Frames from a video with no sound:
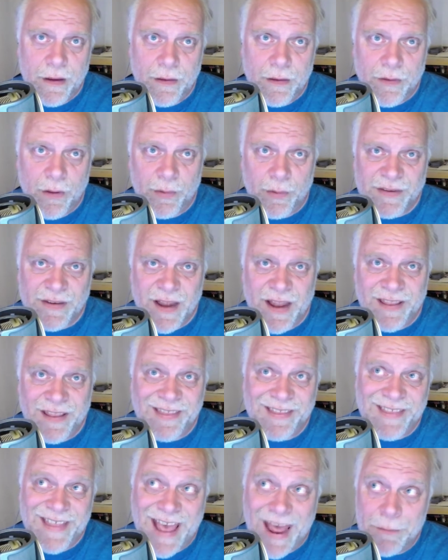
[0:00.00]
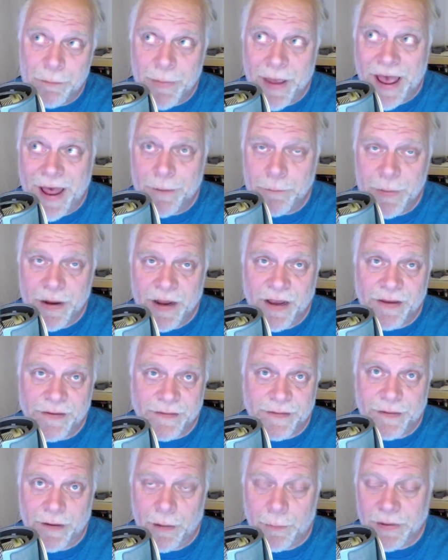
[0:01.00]
though it's not that bad because,
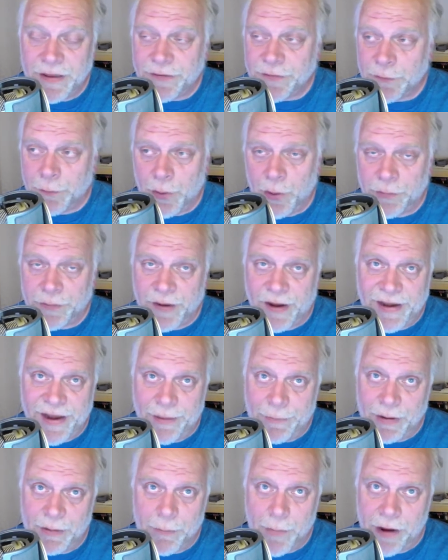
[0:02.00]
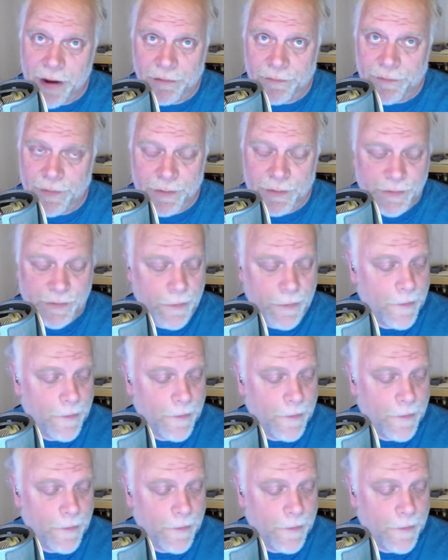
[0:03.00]
I mean, these are both dynamic microphones.